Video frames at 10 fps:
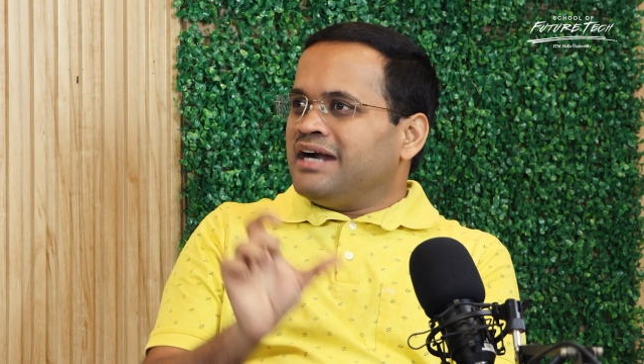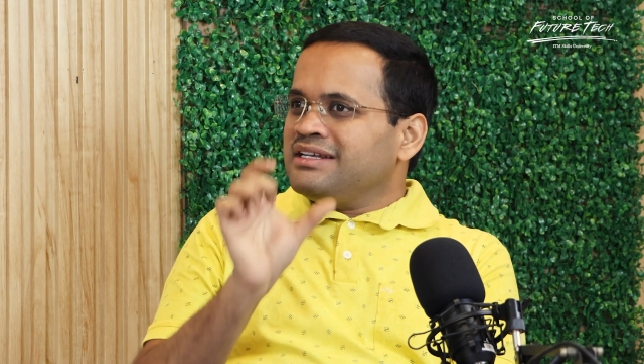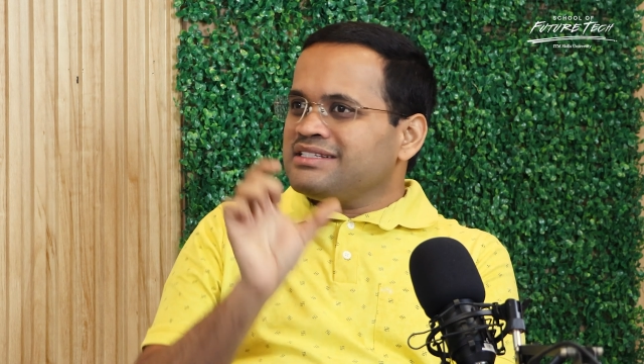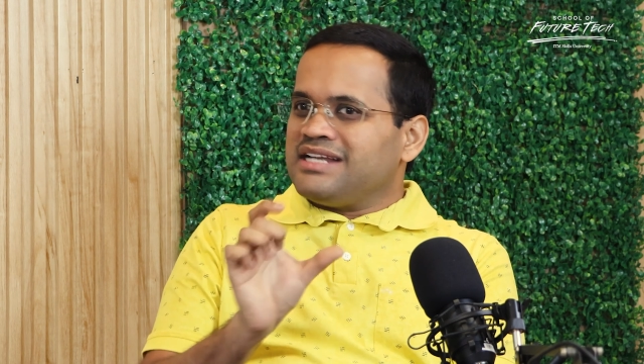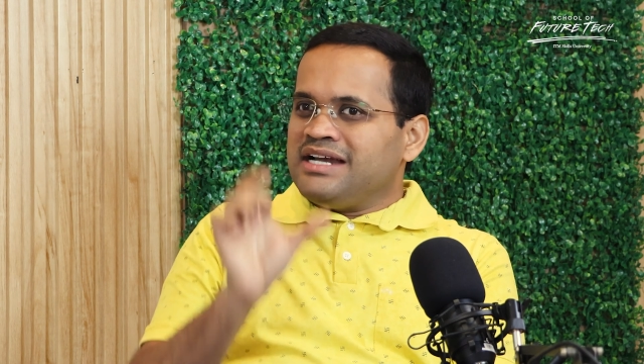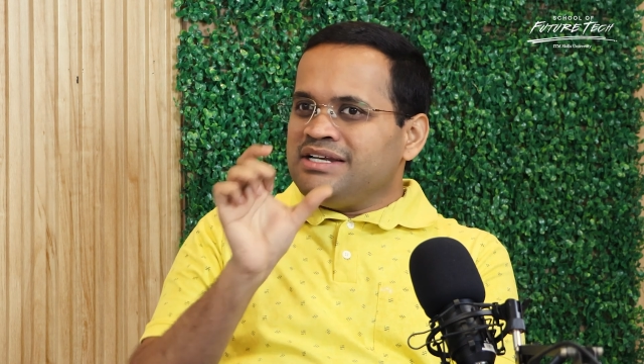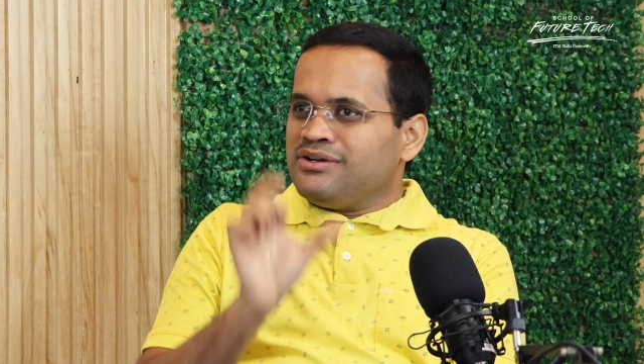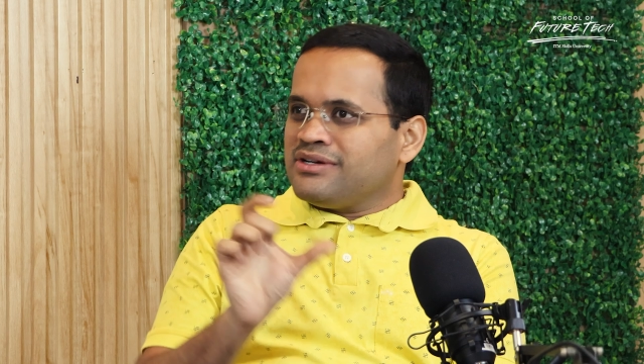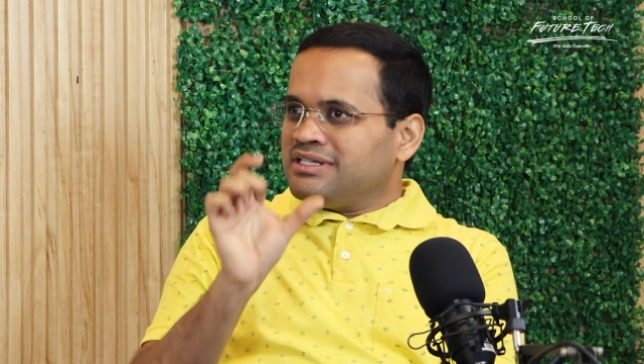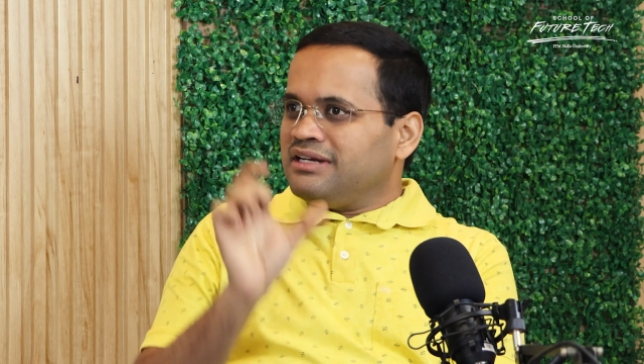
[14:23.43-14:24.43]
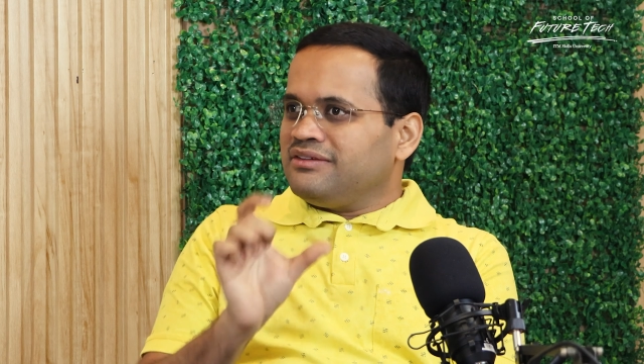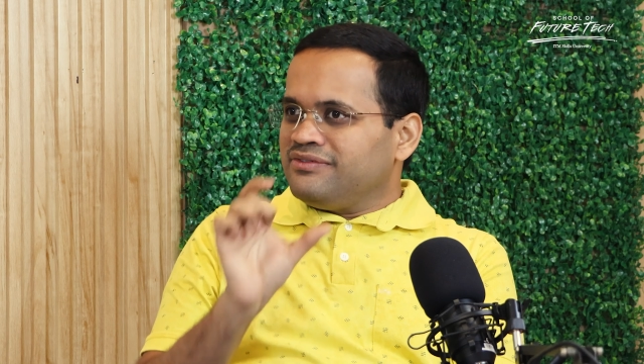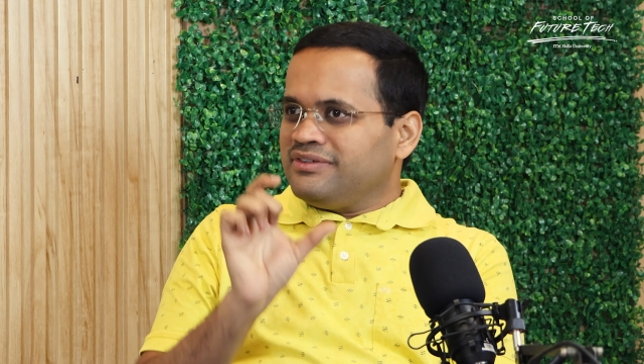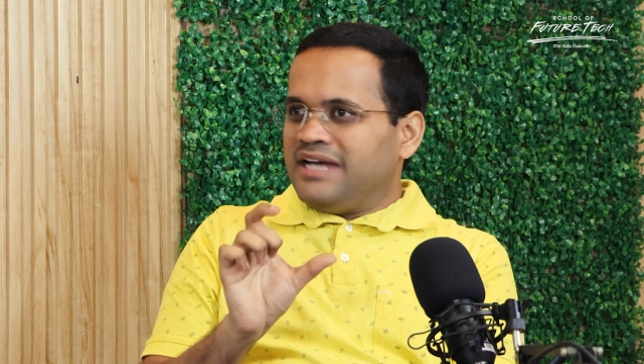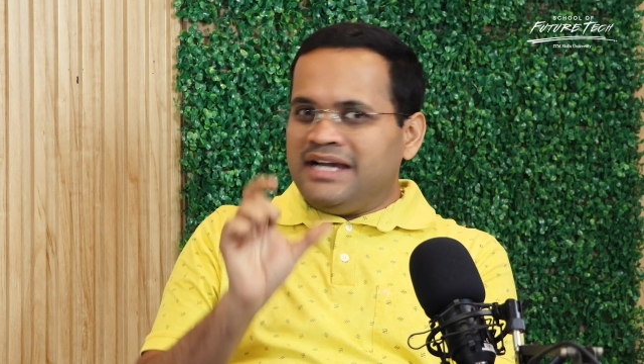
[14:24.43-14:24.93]
understand
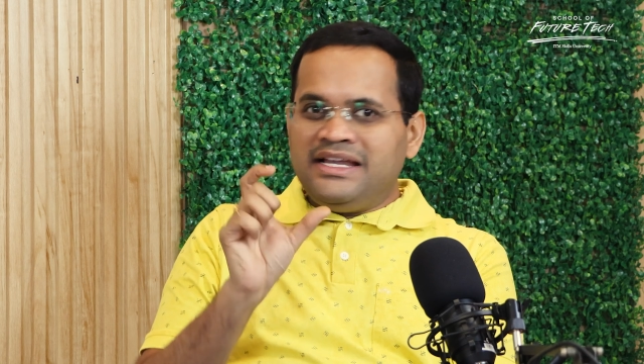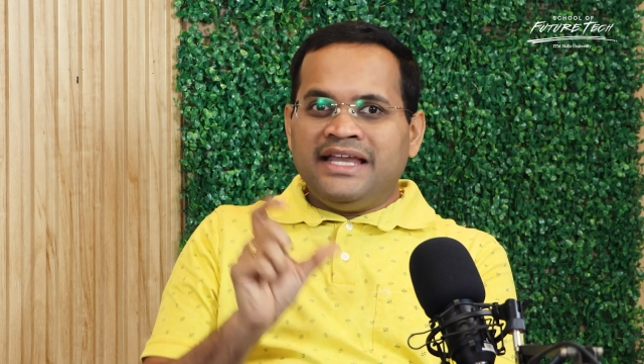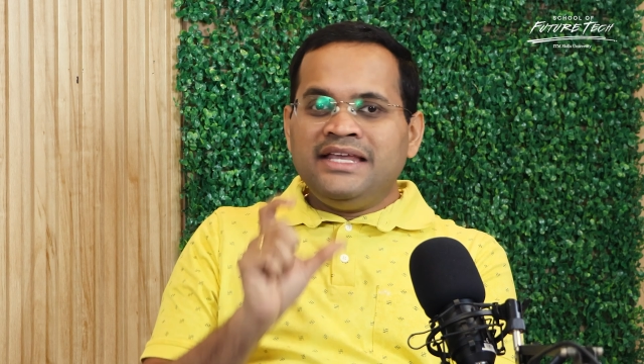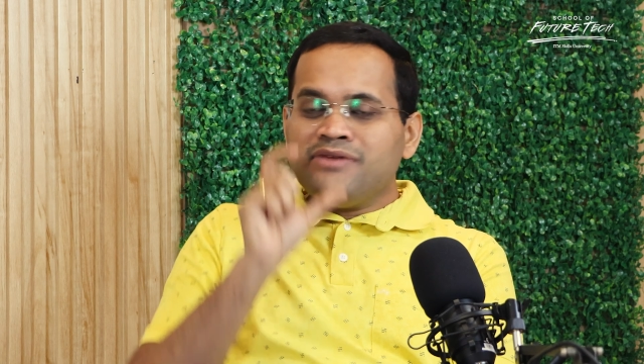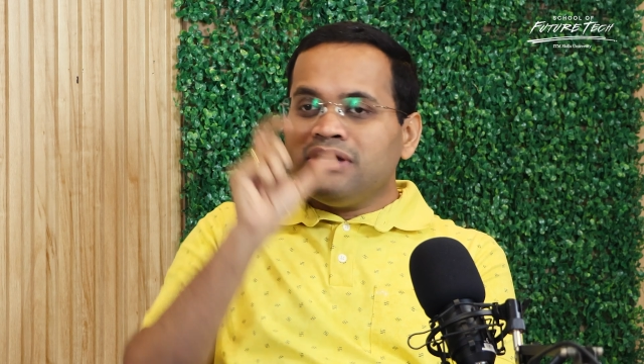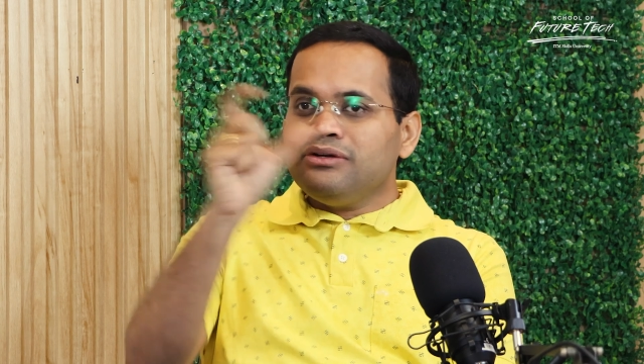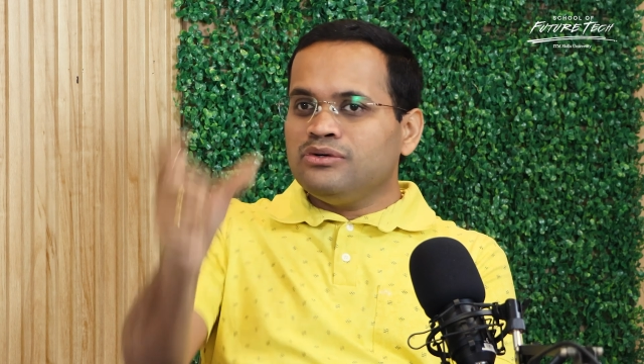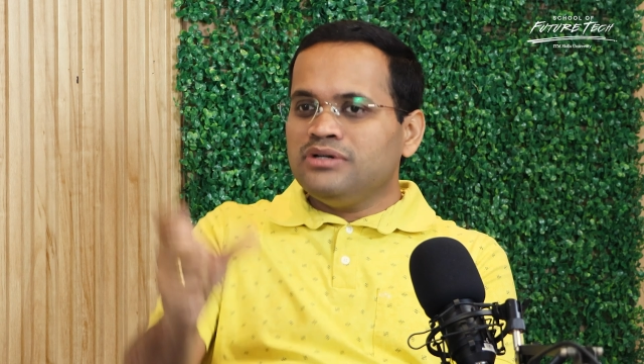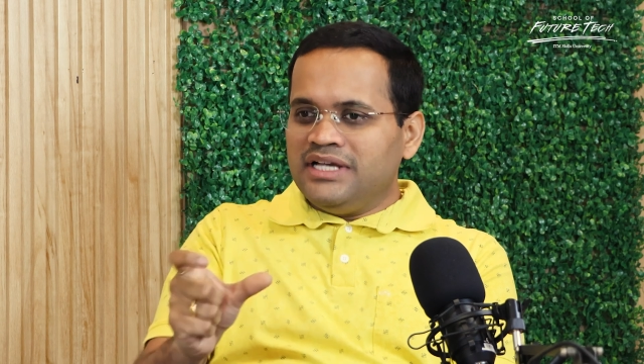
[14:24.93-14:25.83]
yourself, and anyone,